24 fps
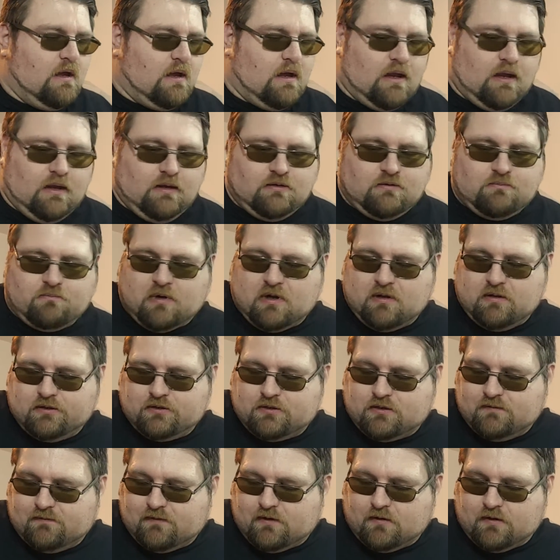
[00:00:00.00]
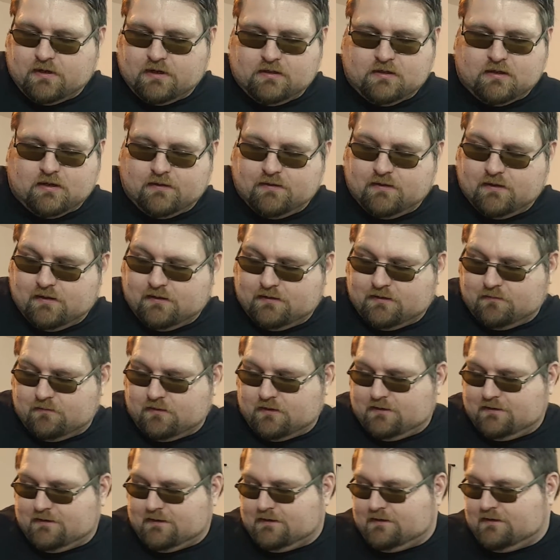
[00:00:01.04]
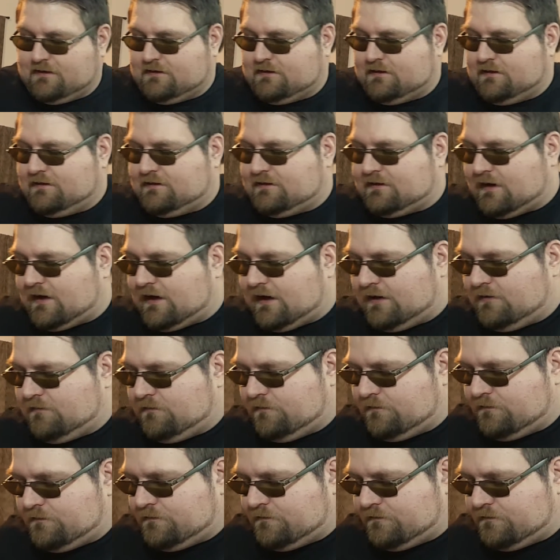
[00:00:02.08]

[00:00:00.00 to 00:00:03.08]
I probably should have already done this. I'm going to set this to the side.